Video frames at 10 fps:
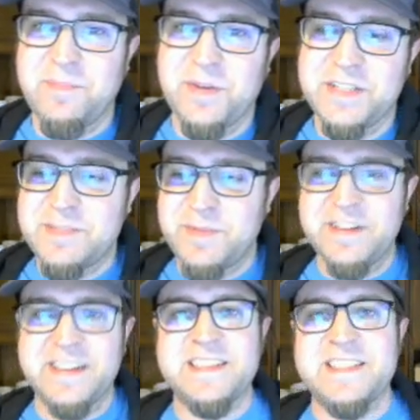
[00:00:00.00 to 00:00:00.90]
build
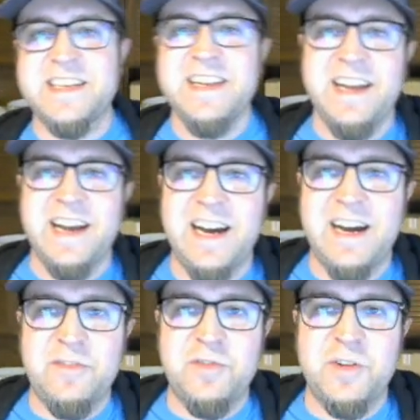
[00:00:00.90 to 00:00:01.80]
experience.
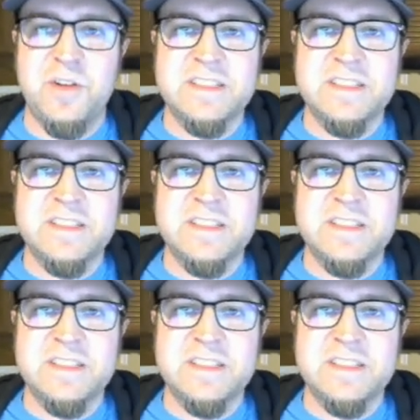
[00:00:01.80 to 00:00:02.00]
for a long